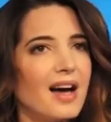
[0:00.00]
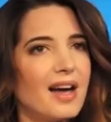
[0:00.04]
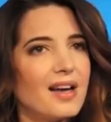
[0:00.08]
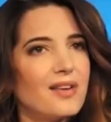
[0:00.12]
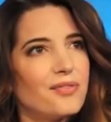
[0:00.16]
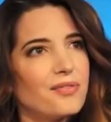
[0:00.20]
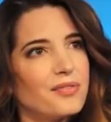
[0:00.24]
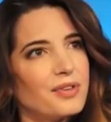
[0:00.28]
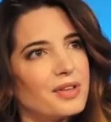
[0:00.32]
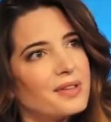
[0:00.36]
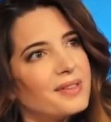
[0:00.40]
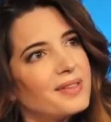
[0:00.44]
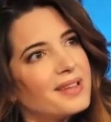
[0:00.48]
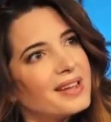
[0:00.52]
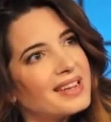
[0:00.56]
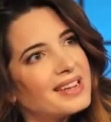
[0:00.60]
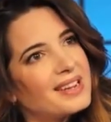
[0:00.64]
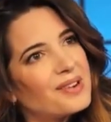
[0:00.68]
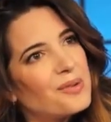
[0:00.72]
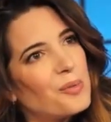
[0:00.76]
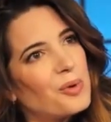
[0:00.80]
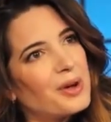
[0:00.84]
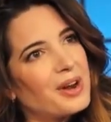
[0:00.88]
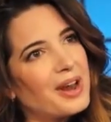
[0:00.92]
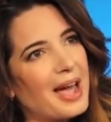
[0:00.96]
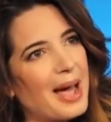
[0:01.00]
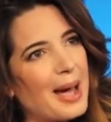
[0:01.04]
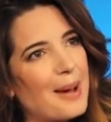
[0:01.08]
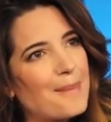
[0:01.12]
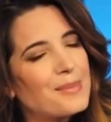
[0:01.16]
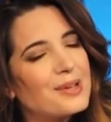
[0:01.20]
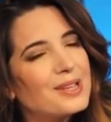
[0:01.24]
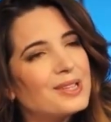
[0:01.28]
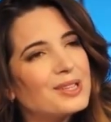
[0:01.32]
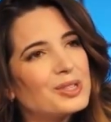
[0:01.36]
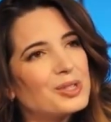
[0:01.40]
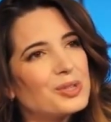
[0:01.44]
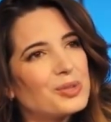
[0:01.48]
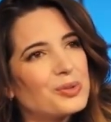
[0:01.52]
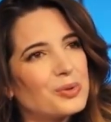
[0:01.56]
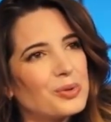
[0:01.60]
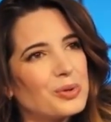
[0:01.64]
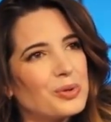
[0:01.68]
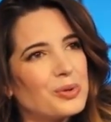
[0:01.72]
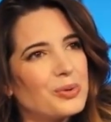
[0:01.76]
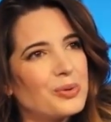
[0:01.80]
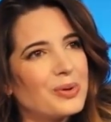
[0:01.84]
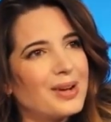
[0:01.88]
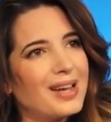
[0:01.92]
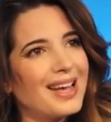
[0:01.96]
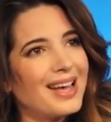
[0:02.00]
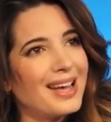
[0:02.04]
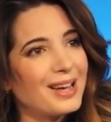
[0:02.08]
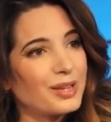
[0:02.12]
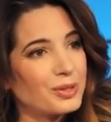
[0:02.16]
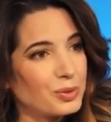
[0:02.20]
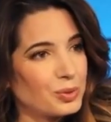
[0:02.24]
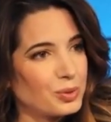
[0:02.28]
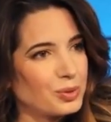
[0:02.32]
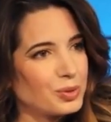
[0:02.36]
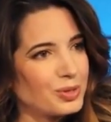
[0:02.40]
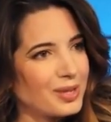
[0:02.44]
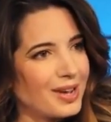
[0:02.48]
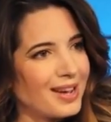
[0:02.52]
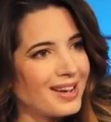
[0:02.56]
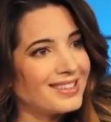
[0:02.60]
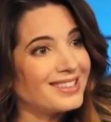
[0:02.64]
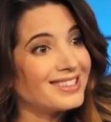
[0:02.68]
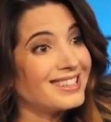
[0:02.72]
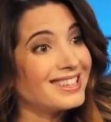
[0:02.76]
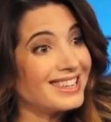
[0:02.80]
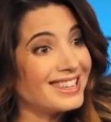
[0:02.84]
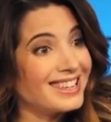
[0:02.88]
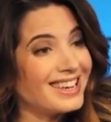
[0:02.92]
I feel like what happens through exercise, and